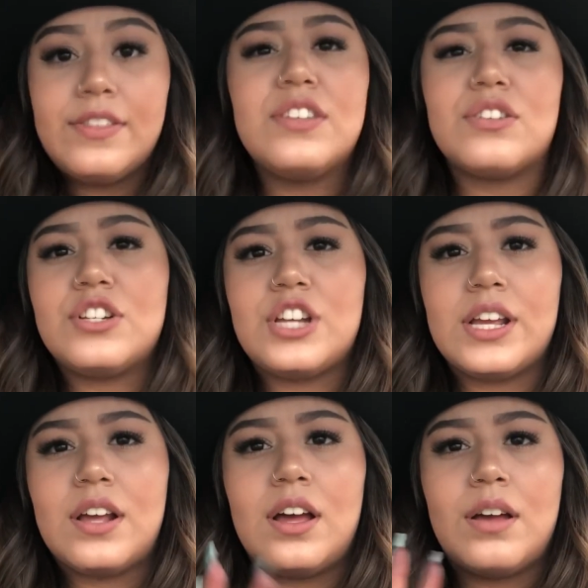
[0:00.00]
and these are
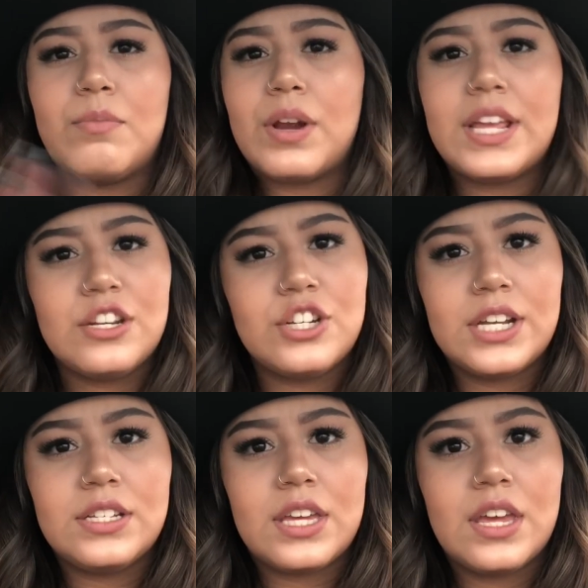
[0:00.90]
Redken
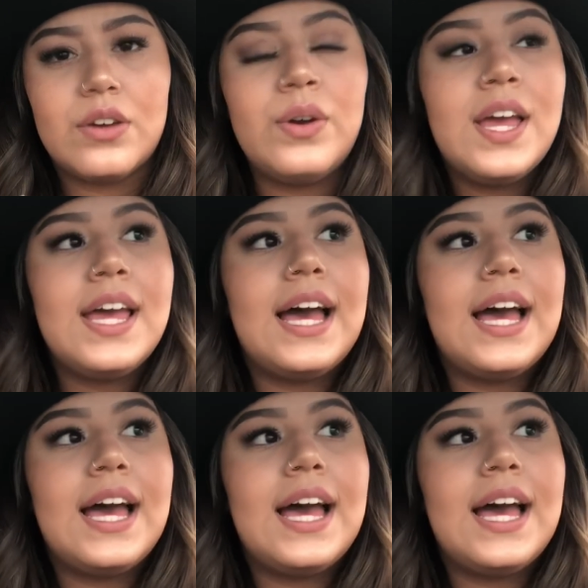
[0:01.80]
shades of Q.